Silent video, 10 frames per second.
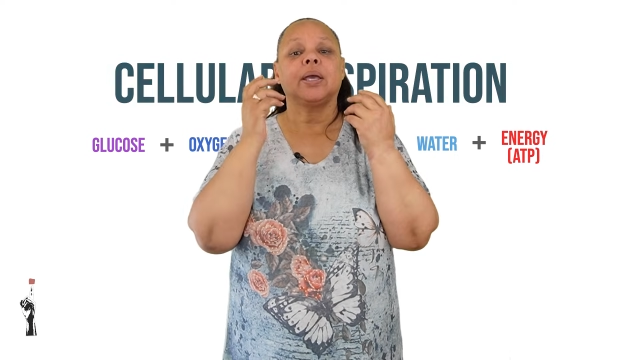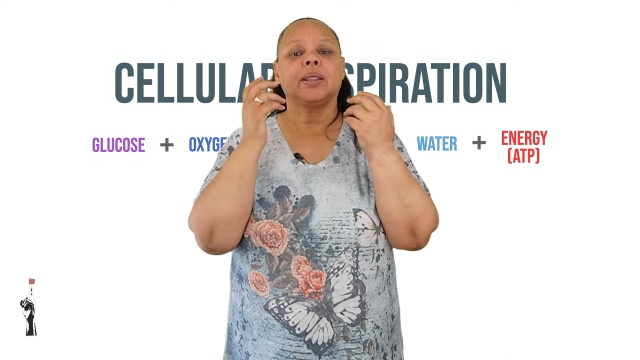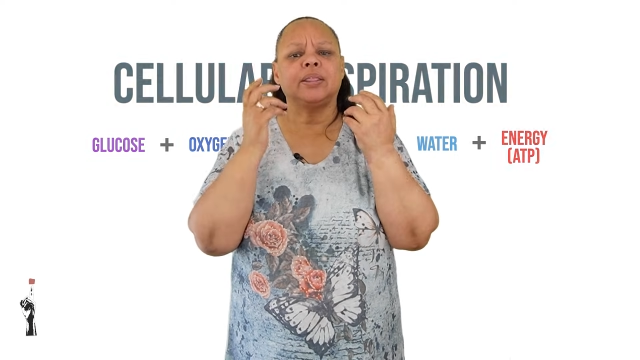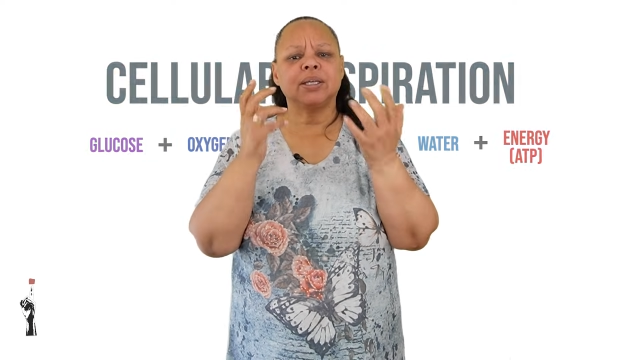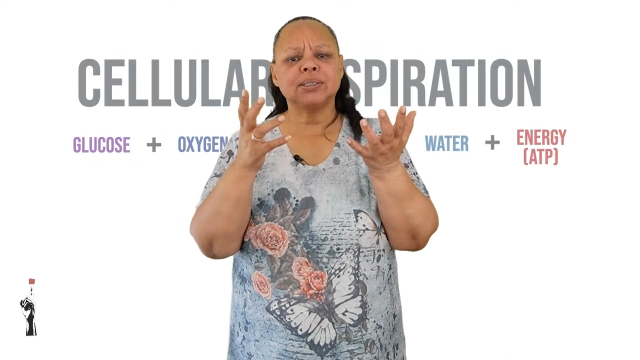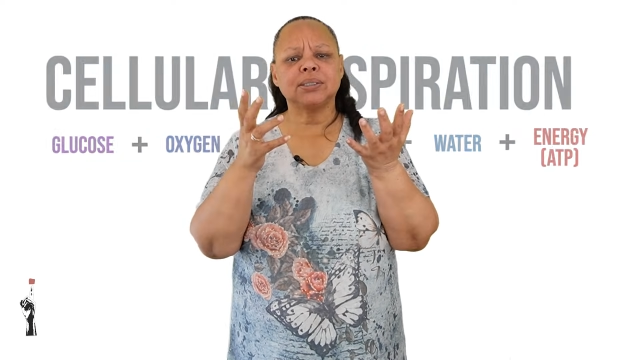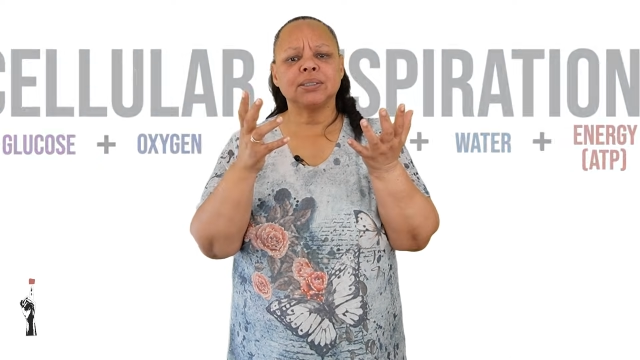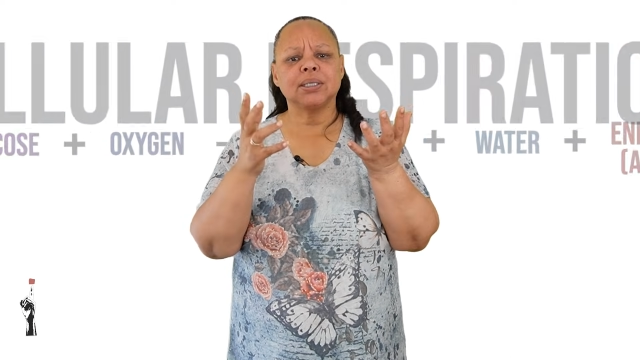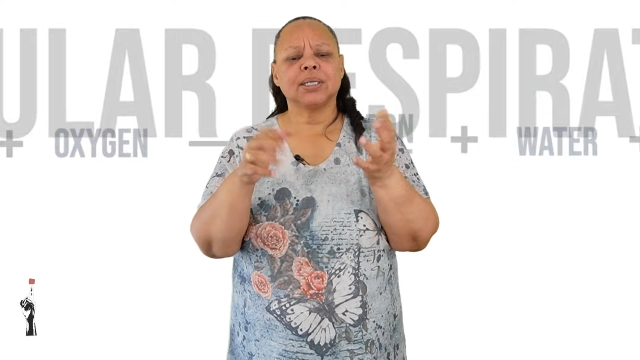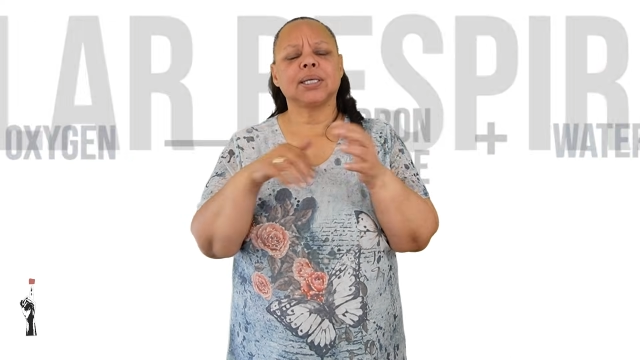
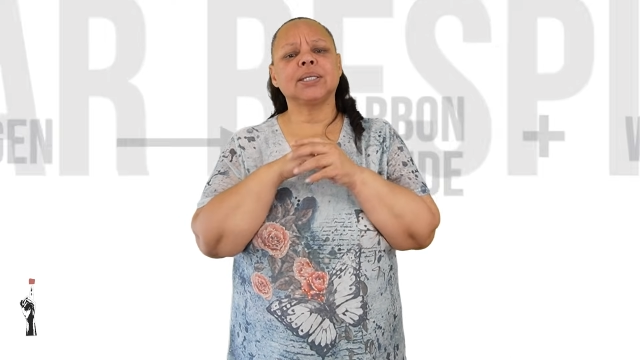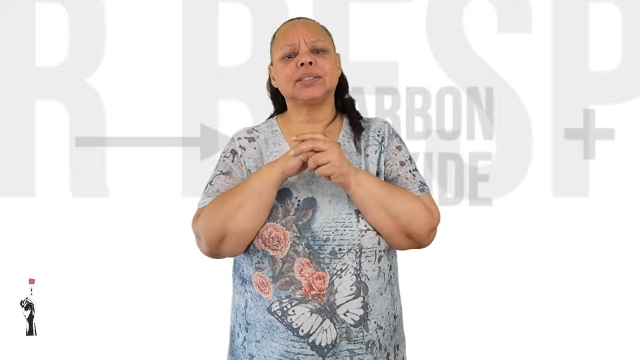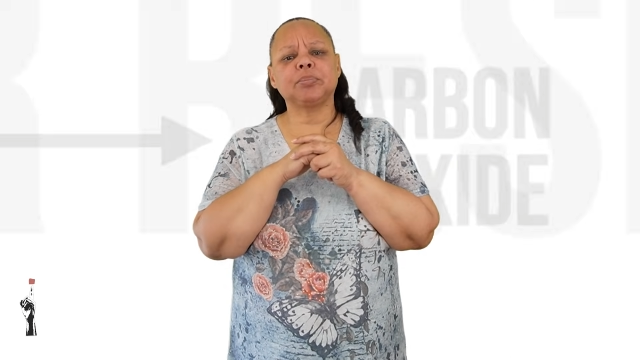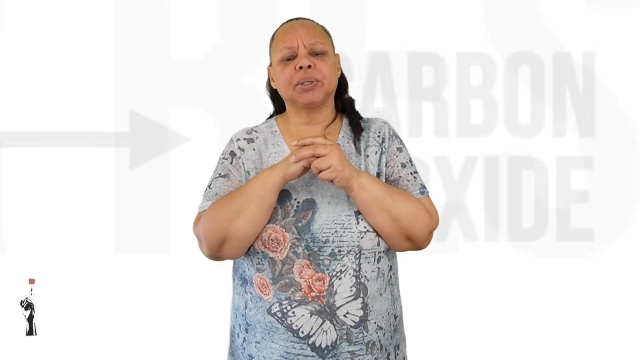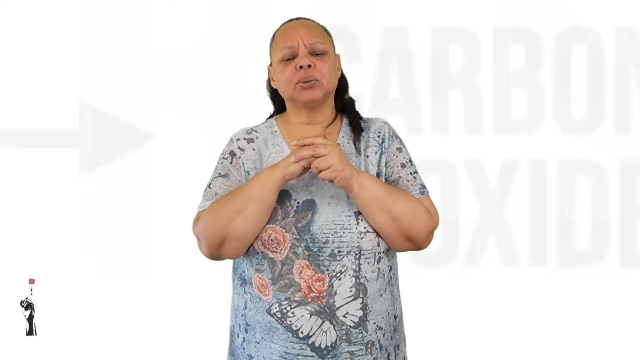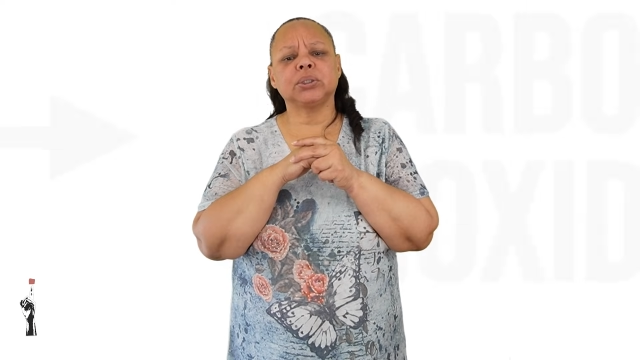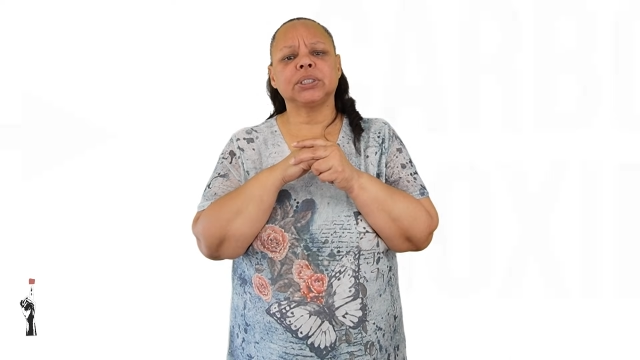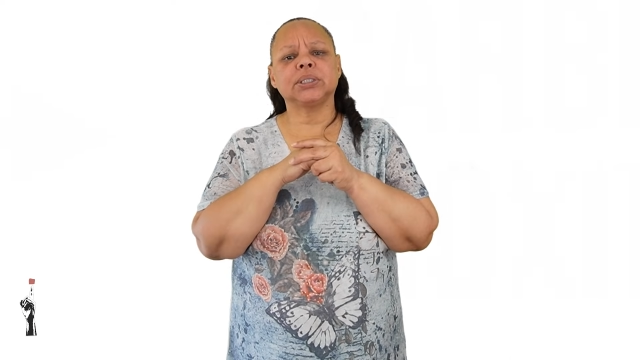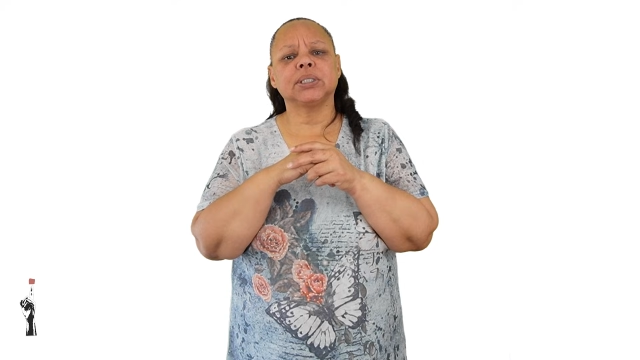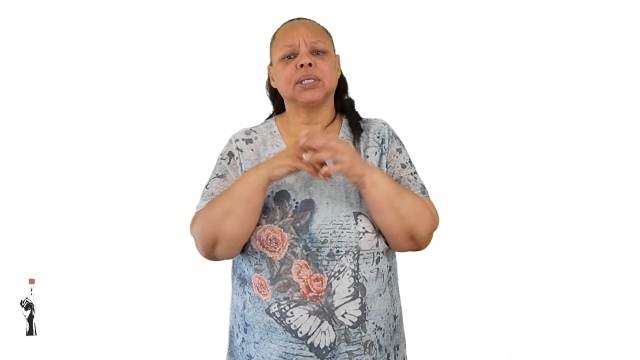This is a
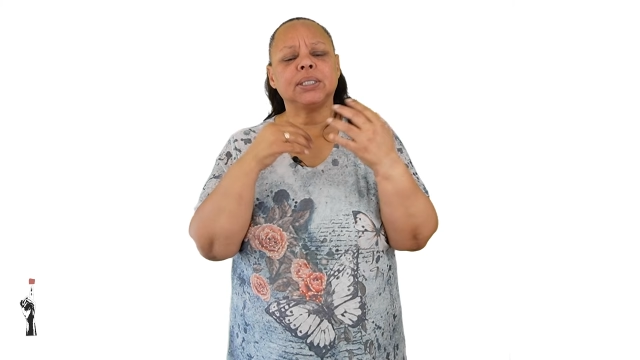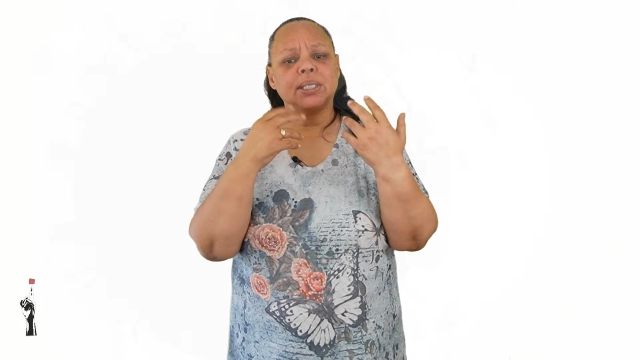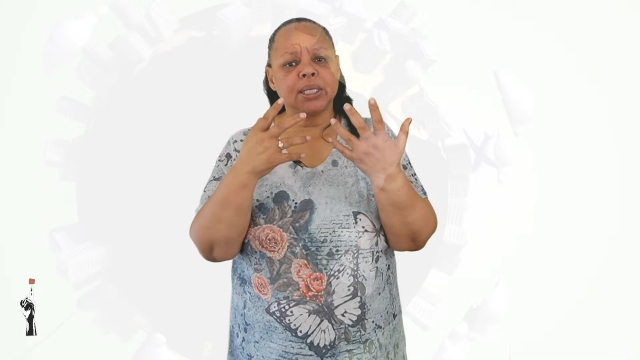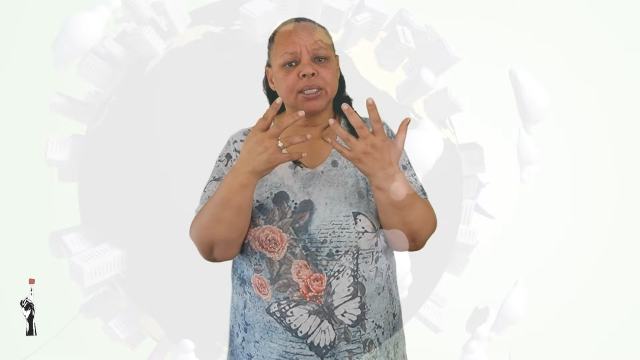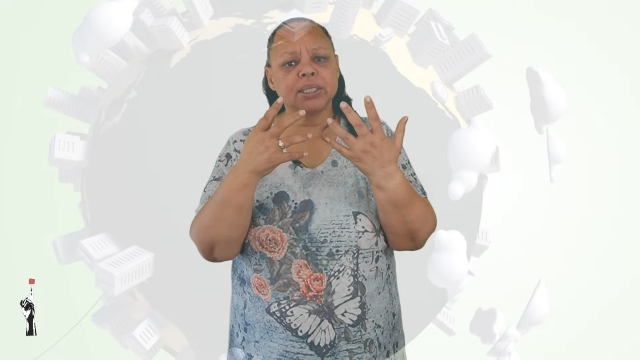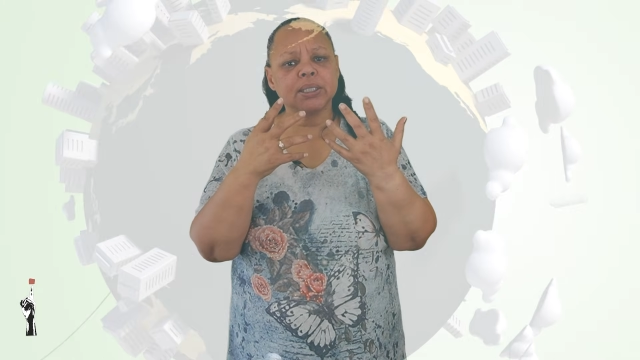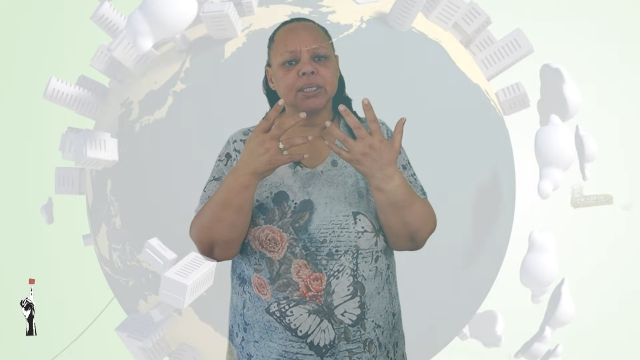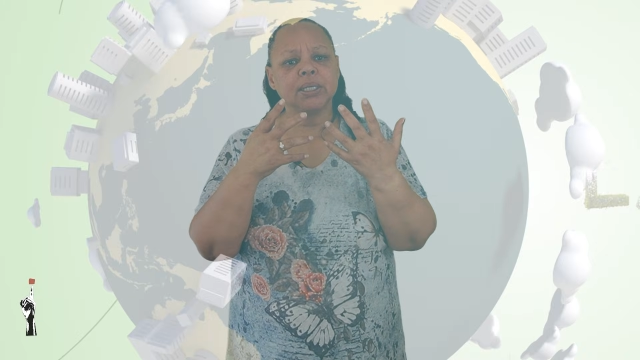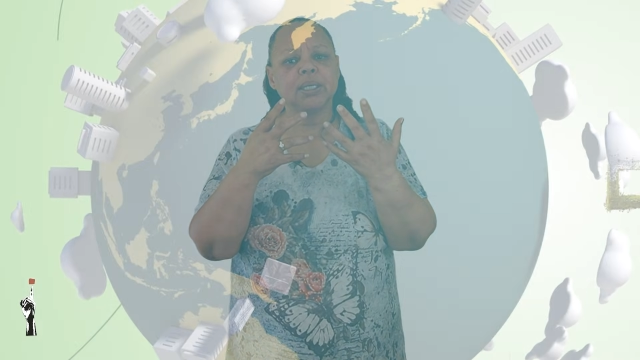process needed